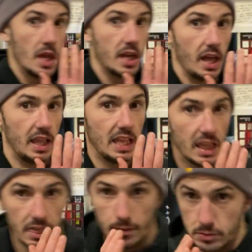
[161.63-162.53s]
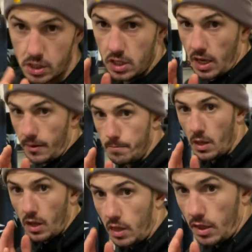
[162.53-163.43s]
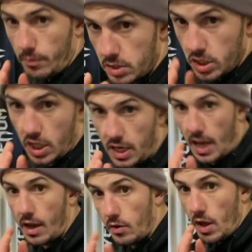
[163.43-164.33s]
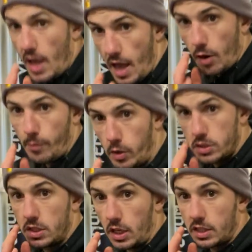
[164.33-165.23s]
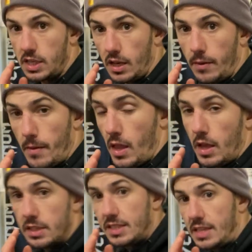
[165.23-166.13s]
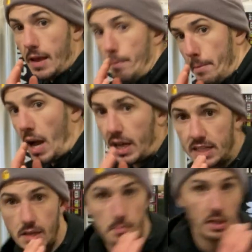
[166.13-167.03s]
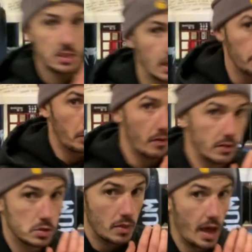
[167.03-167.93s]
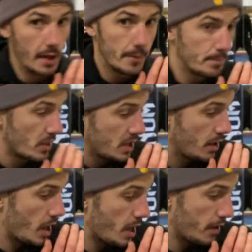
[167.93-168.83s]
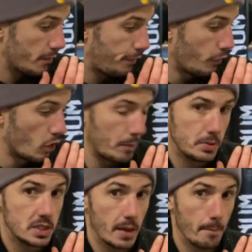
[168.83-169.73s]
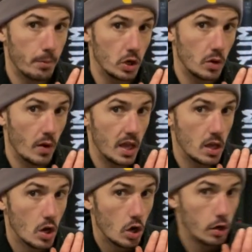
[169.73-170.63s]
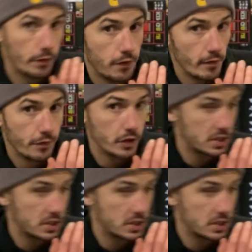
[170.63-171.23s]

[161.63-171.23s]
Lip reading: and getting that thumb to chin. Thumb to chin now, elbows tucked in. Sitting back, as I mentioned in the previous with that 40% body weight on the front foot,